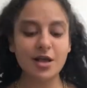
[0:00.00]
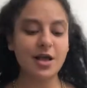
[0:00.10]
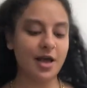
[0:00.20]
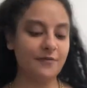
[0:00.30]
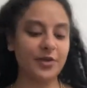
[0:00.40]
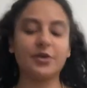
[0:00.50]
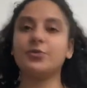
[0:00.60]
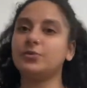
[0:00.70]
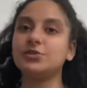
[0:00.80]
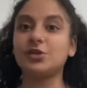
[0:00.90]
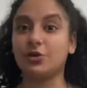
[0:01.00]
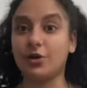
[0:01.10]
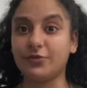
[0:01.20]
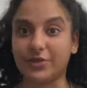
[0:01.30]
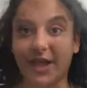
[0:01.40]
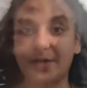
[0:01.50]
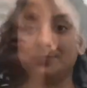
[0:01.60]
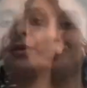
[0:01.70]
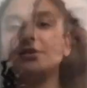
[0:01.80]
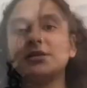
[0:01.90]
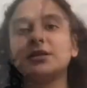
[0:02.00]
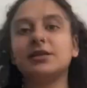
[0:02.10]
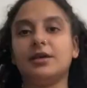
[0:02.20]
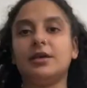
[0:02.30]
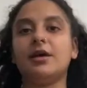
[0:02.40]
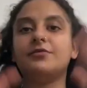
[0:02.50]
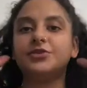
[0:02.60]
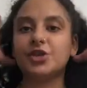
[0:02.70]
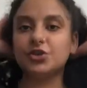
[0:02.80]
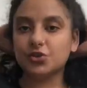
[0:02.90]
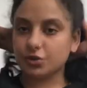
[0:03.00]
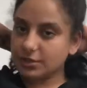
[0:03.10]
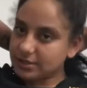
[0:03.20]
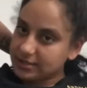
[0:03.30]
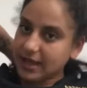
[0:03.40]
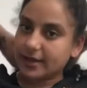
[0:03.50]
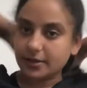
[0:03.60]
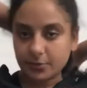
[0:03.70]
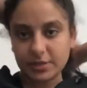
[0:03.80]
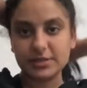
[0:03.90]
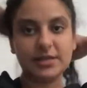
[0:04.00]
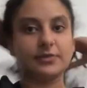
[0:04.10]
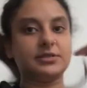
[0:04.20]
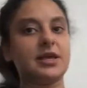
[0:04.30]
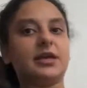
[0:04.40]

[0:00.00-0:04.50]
I figured we'll start off with that. So basically a vajacial is exactly what it sounds like.